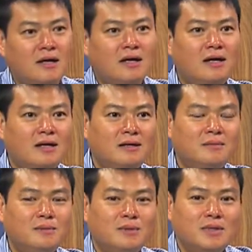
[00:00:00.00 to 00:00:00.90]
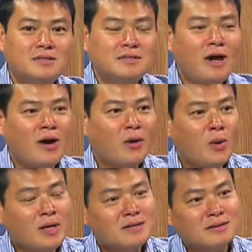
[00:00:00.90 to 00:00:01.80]
It's not
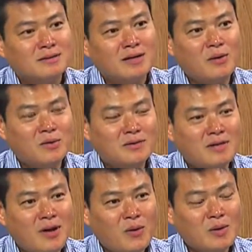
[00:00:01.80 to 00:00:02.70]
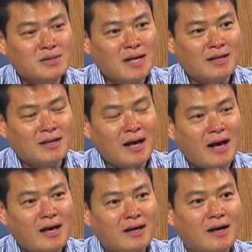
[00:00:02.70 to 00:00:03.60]
always it's not always like
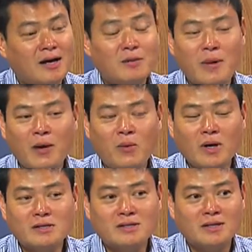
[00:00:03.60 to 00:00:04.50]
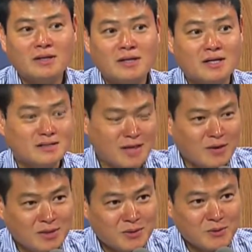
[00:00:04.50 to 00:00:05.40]
that. It might works in the
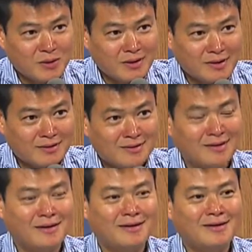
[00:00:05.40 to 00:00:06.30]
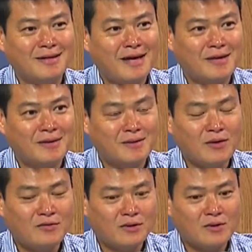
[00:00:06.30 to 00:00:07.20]
consulting work.
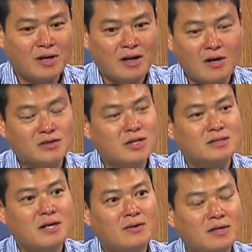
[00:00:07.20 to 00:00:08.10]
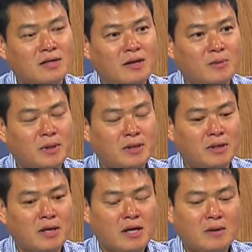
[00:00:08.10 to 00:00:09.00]
If you look at large consulting
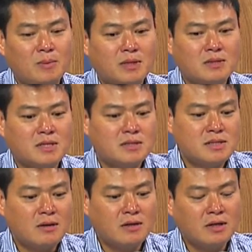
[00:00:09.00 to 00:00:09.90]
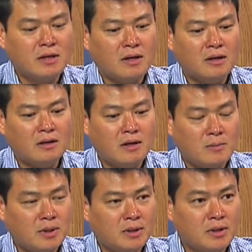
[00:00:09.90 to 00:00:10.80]
company, because consulting
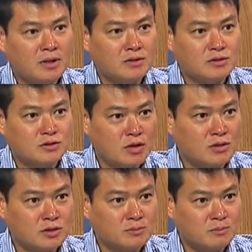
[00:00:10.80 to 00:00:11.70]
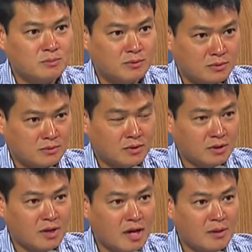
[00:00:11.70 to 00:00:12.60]
company is charging their
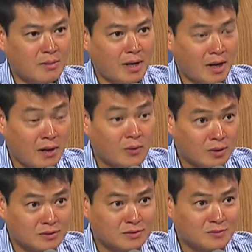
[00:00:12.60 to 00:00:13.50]
client by hours,